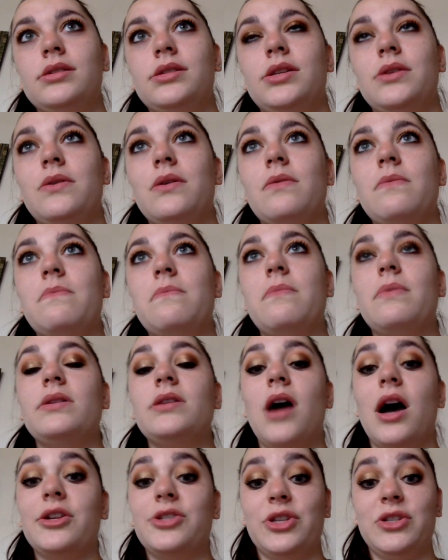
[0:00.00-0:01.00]
to
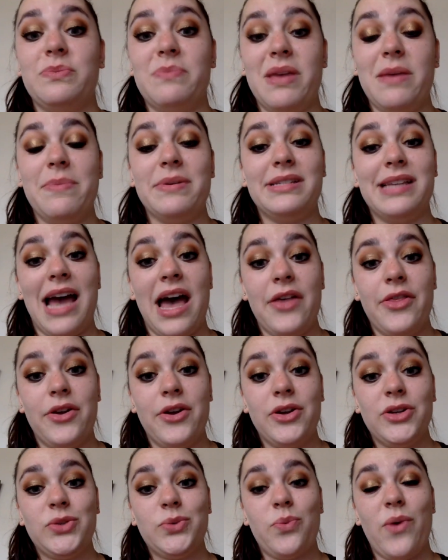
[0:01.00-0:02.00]
not just me, but to
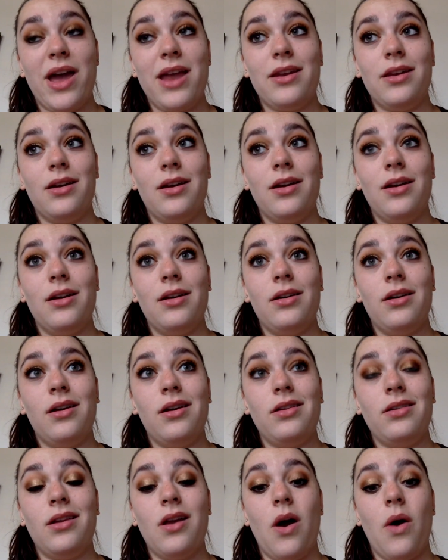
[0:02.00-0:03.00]
others. When,
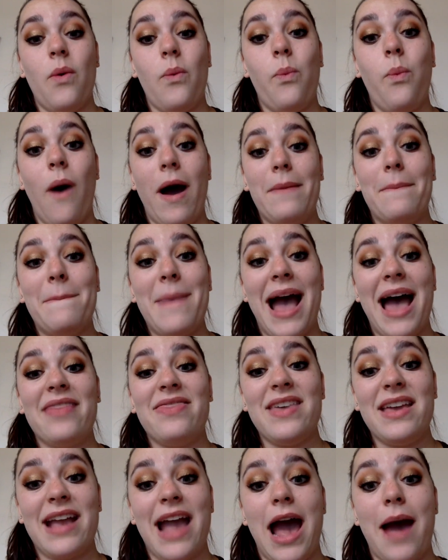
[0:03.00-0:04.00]
one bad
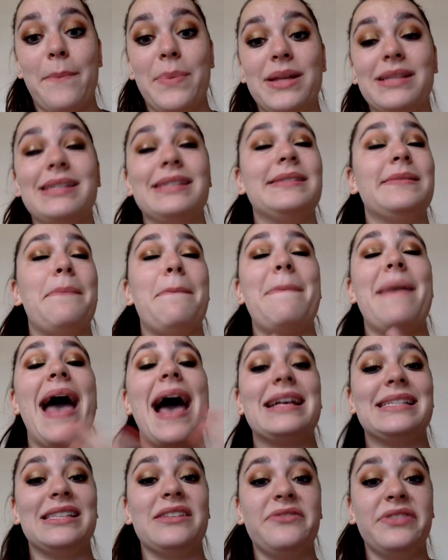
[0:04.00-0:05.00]
thing happens, it's a
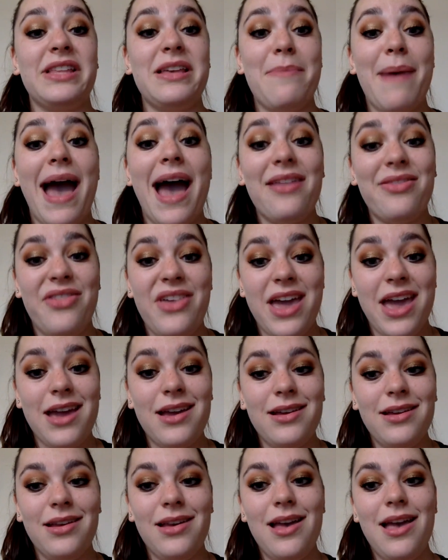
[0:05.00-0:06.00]
massively bad
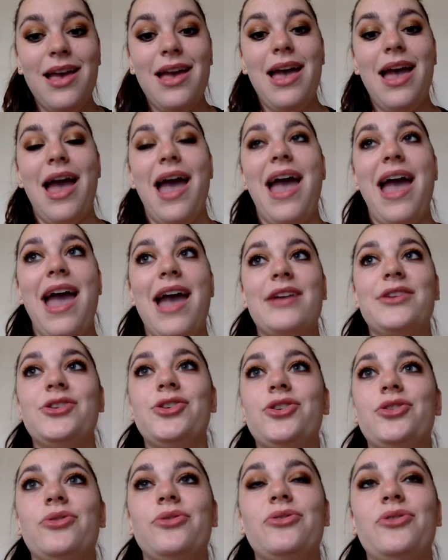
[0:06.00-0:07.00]
thing. And
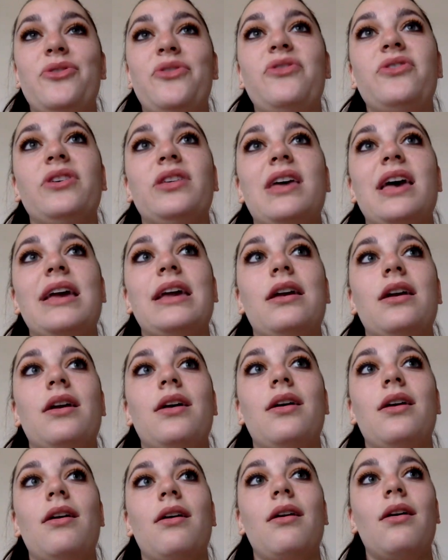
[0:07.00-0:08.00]
you feel like
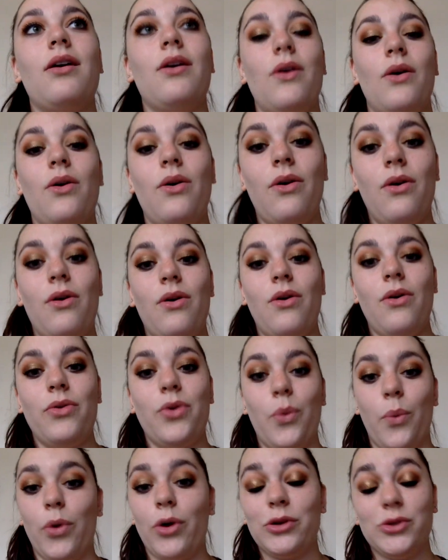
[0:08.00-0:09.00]

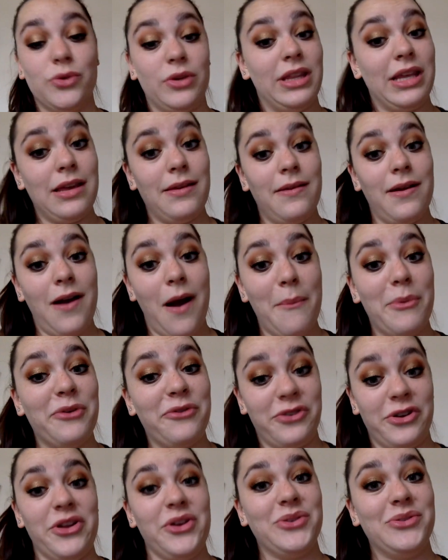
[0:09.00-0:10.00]
the world's really coming
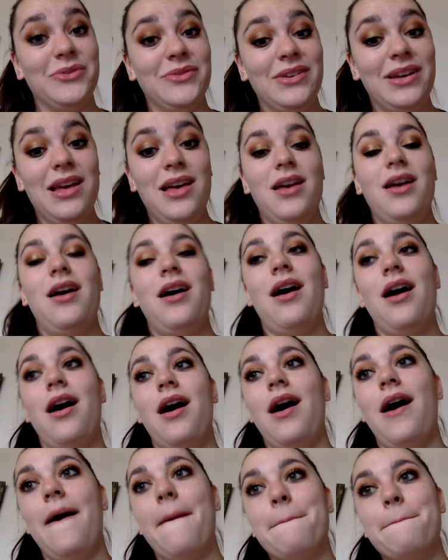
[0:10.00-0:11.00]
for you.
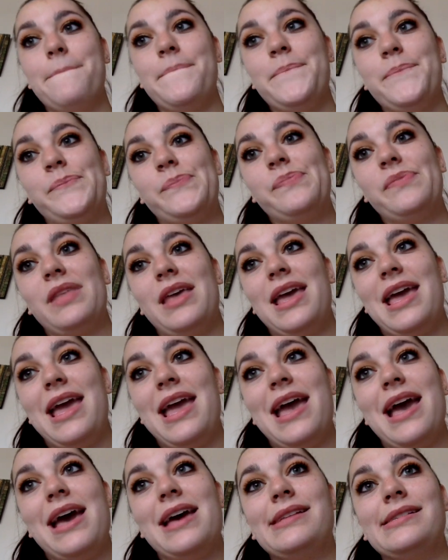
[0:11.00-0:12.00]

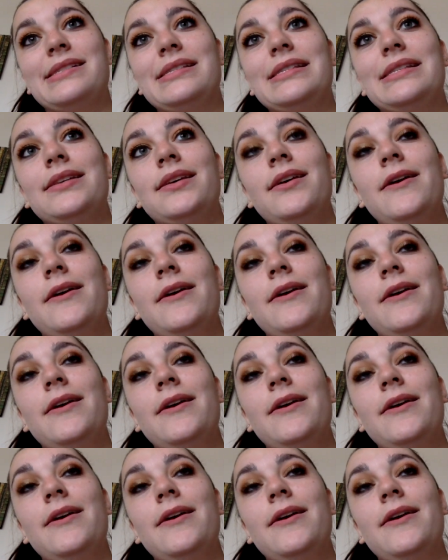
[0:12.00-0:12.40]
And